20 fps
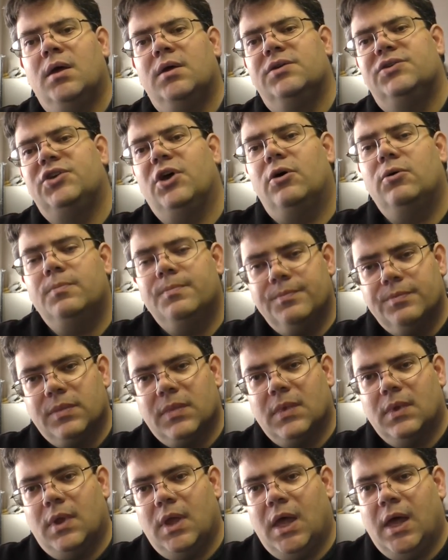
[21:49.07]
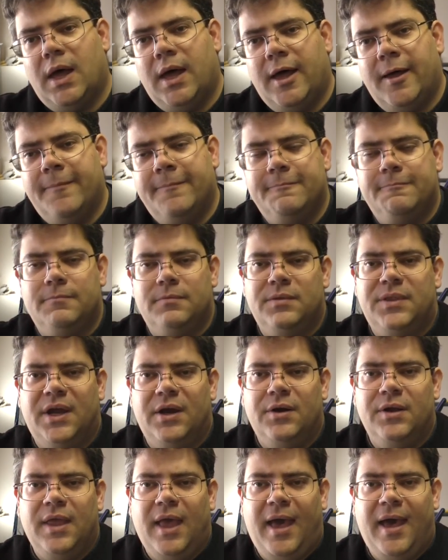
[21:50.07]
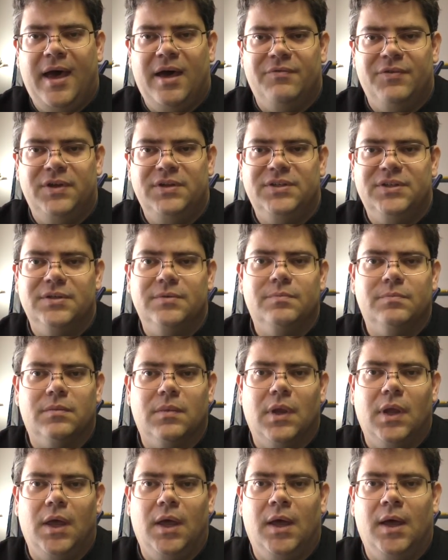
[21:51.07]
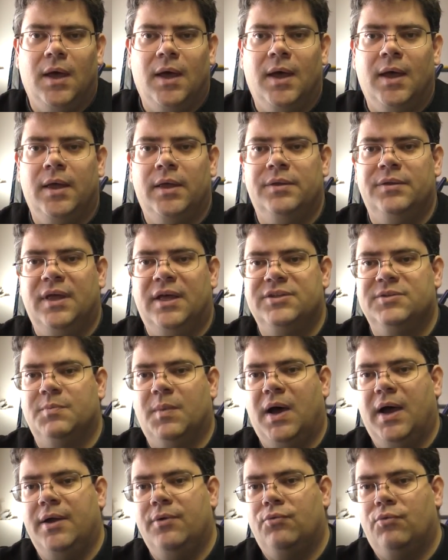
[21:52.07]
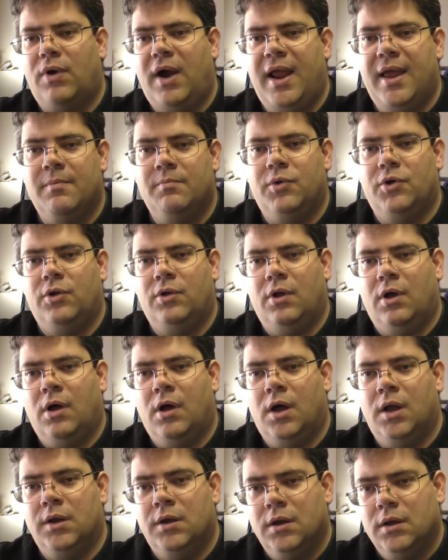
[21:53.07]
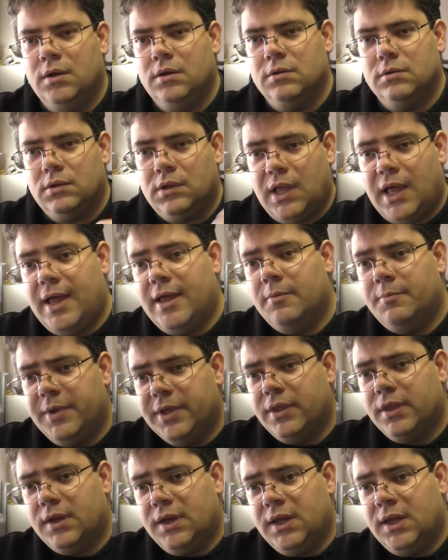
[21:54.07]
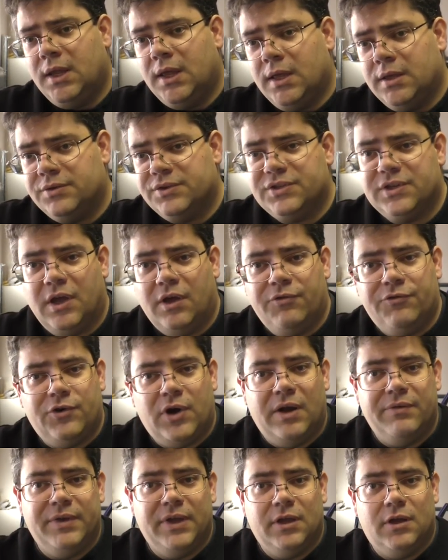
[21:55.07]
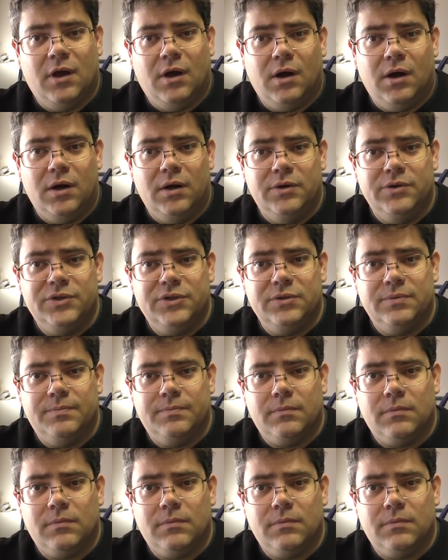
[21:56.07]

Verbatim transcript: So uh, there you have it. Uh, that's my ramble on liability and self driving cars.